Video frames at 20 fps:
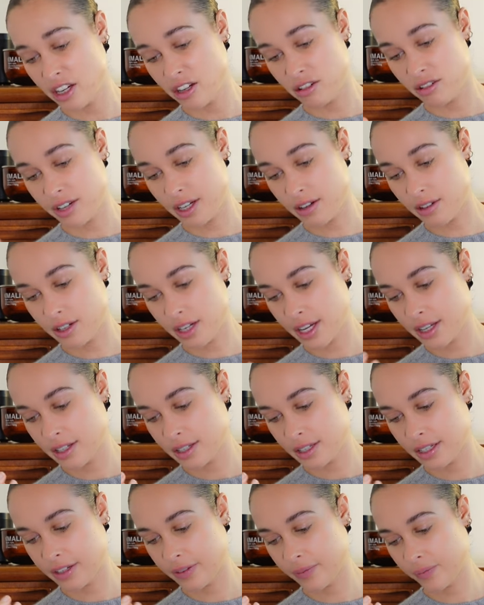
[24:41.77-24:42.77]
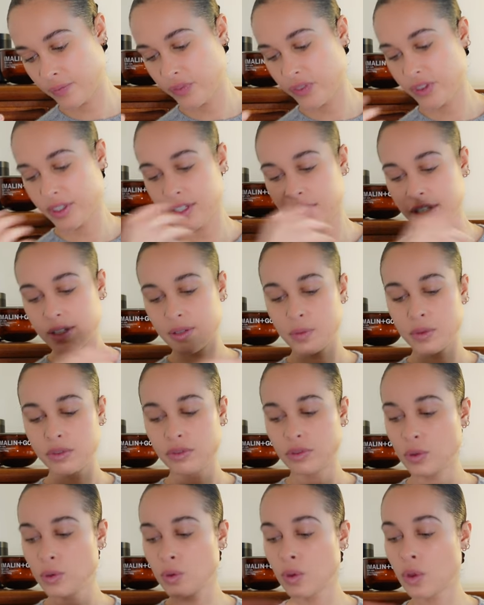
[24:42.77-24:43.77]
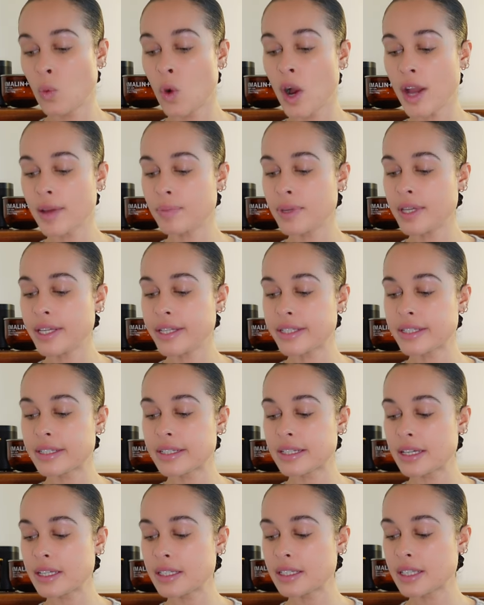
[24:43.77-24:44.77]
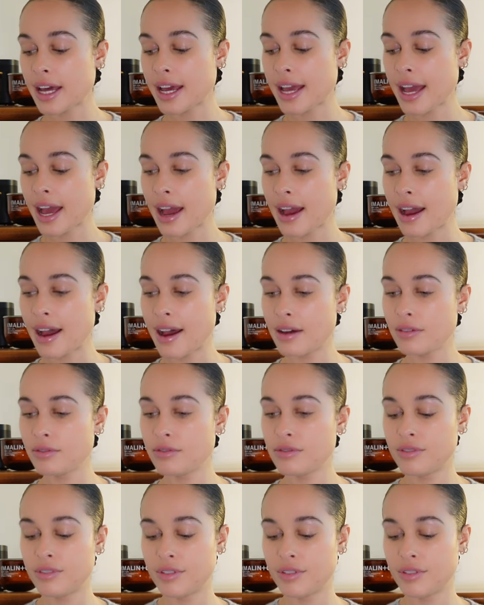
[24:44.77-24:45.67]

Greek goddess with all the white pieces I have.